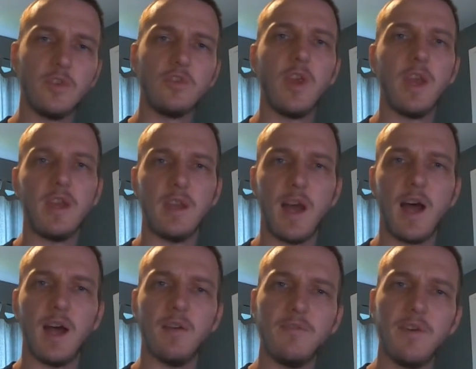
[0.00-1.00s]
your training
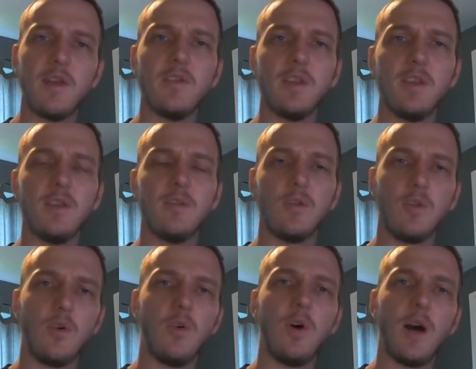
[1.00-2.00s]
at a very
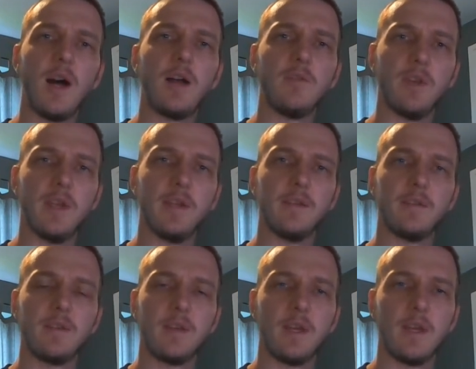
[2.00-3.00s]
low heart rate,
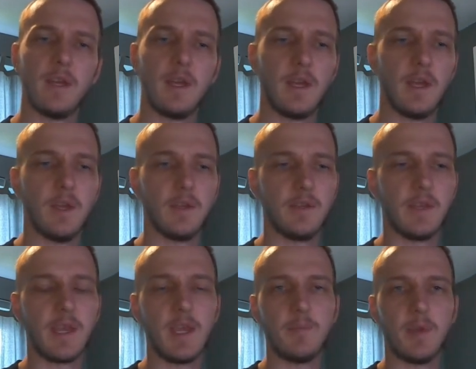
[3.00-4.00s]
and you
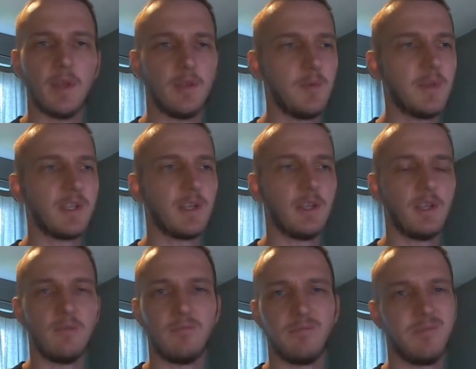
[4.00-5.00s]
keep it. You
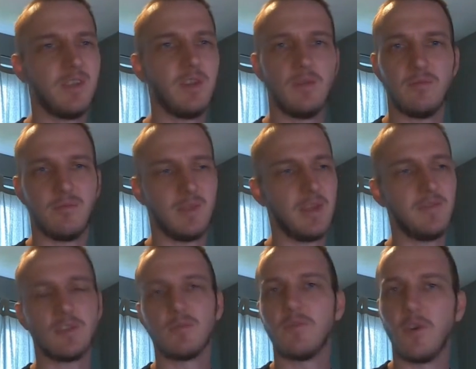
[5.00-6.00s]
basically they give you
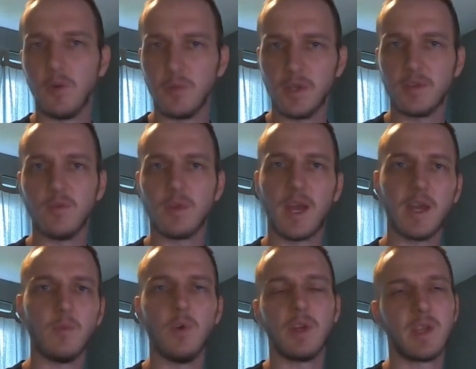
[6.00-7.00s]
some formula to kind
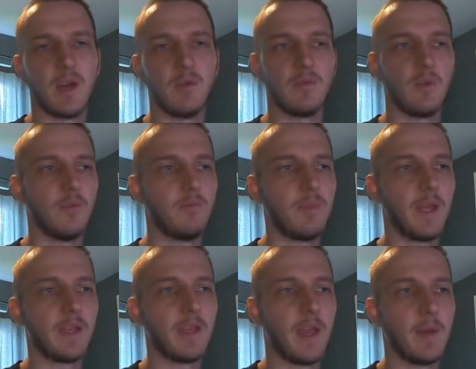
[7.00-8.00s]
of work out
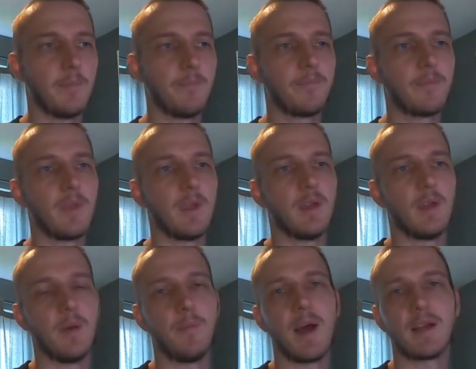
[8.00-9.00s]
like a
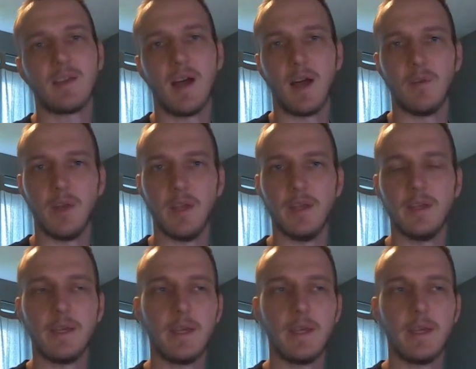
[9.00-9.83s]
max heart rate,